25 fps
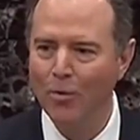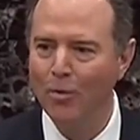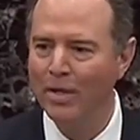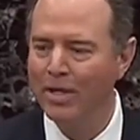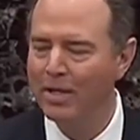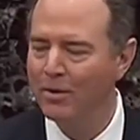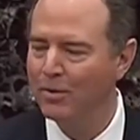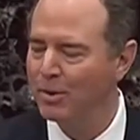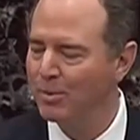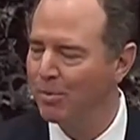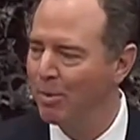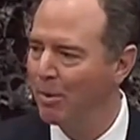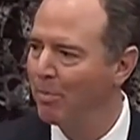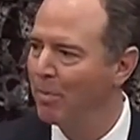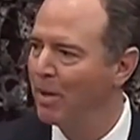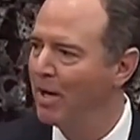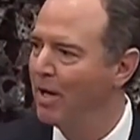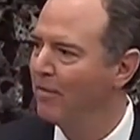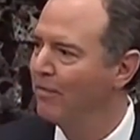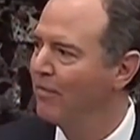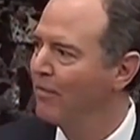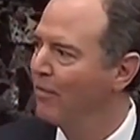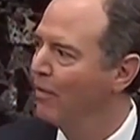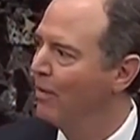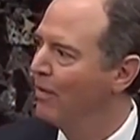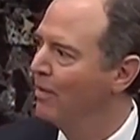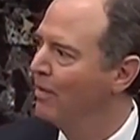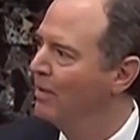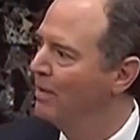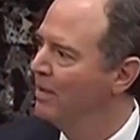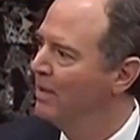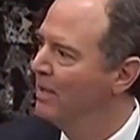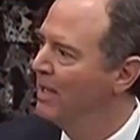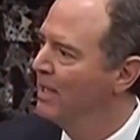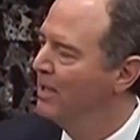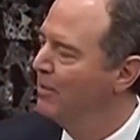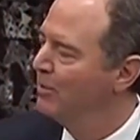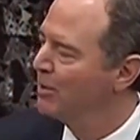what he was prepared for.
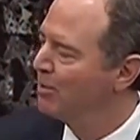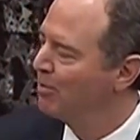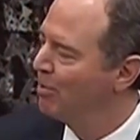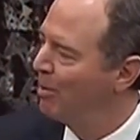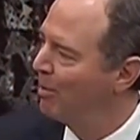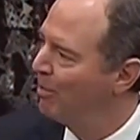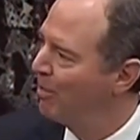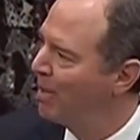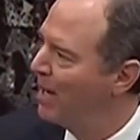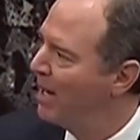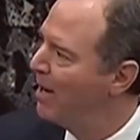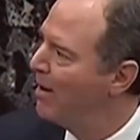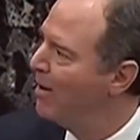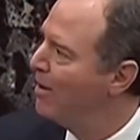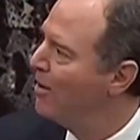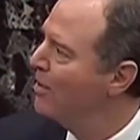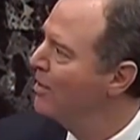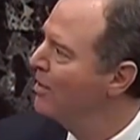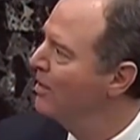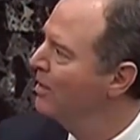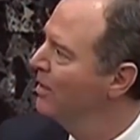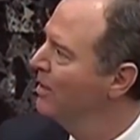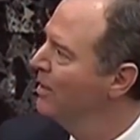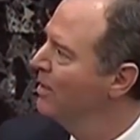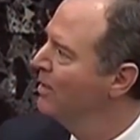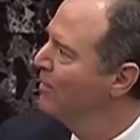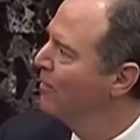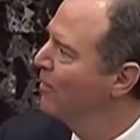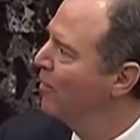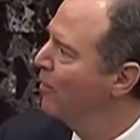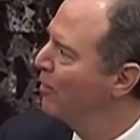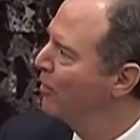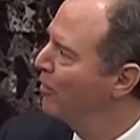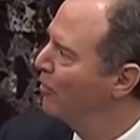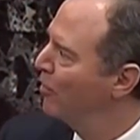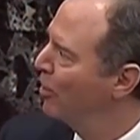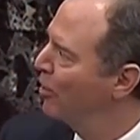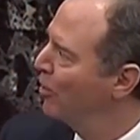He was prepared for
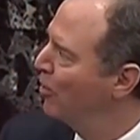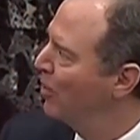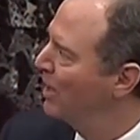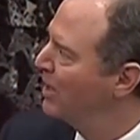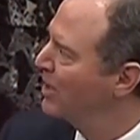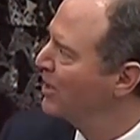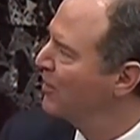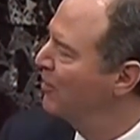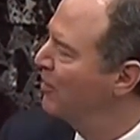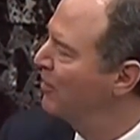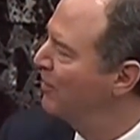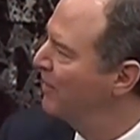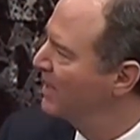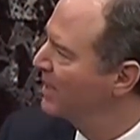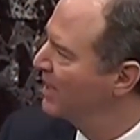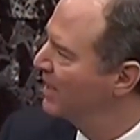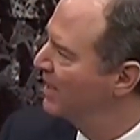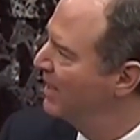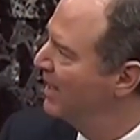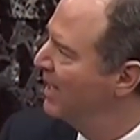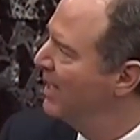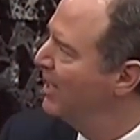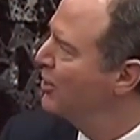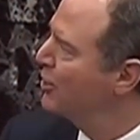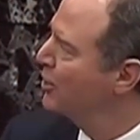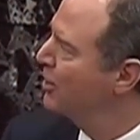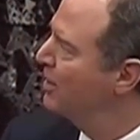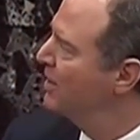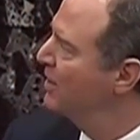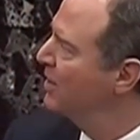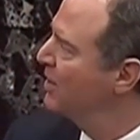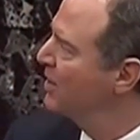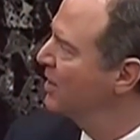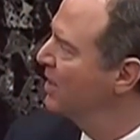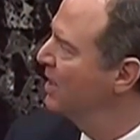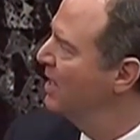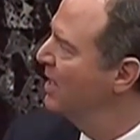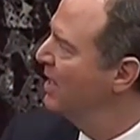the request for
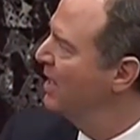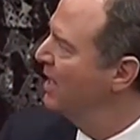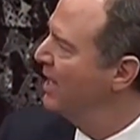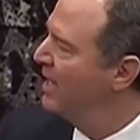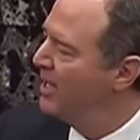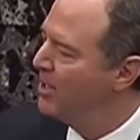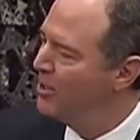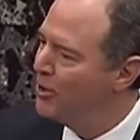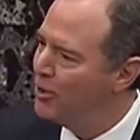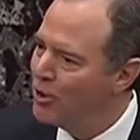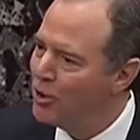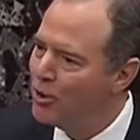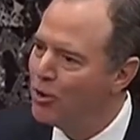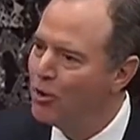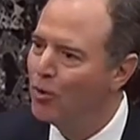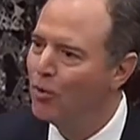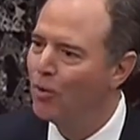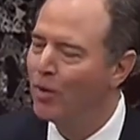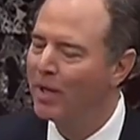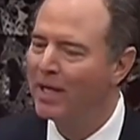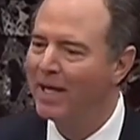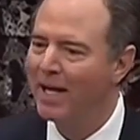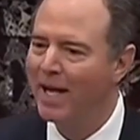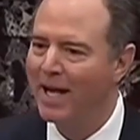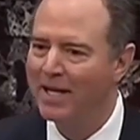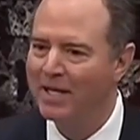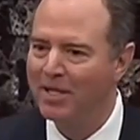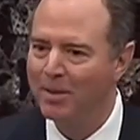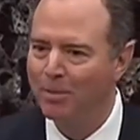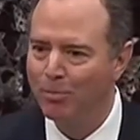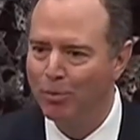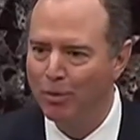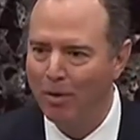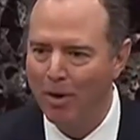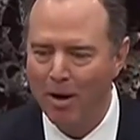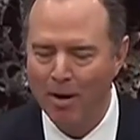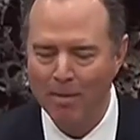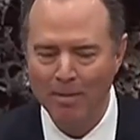investigations. He knew what he had to
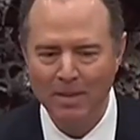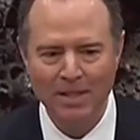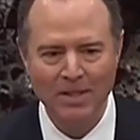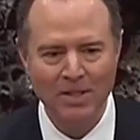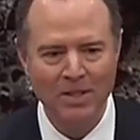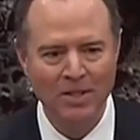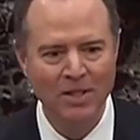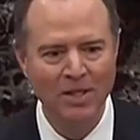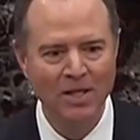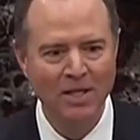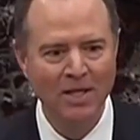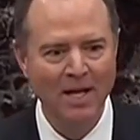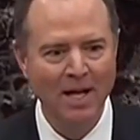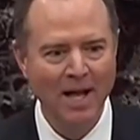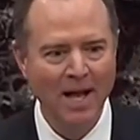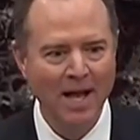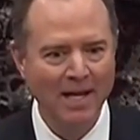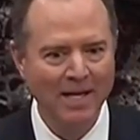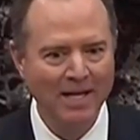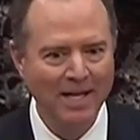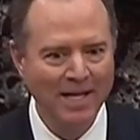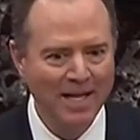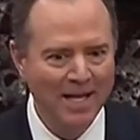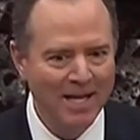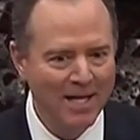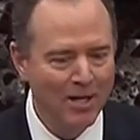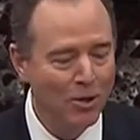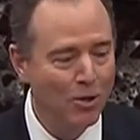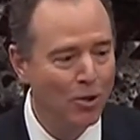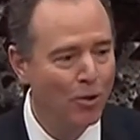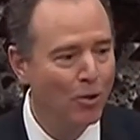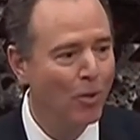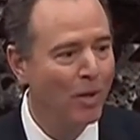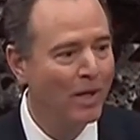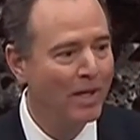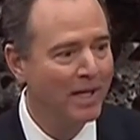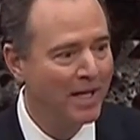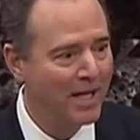promise, and he knew
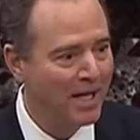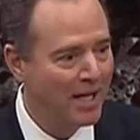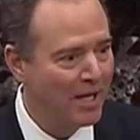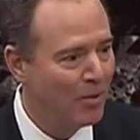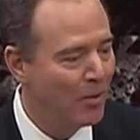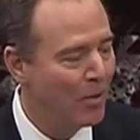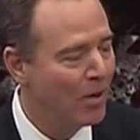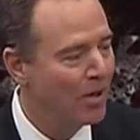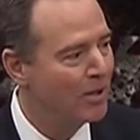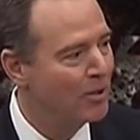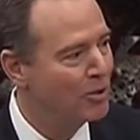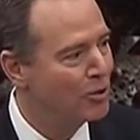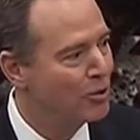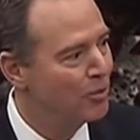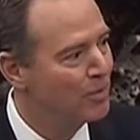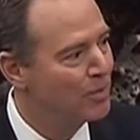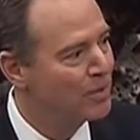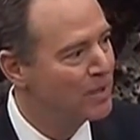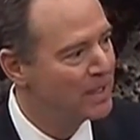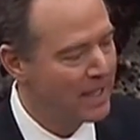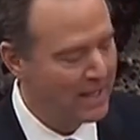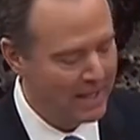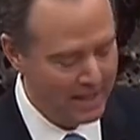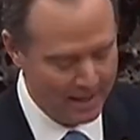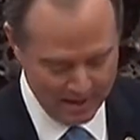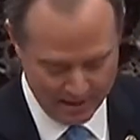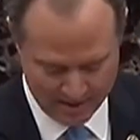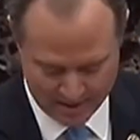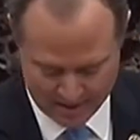what he wanted to obtain,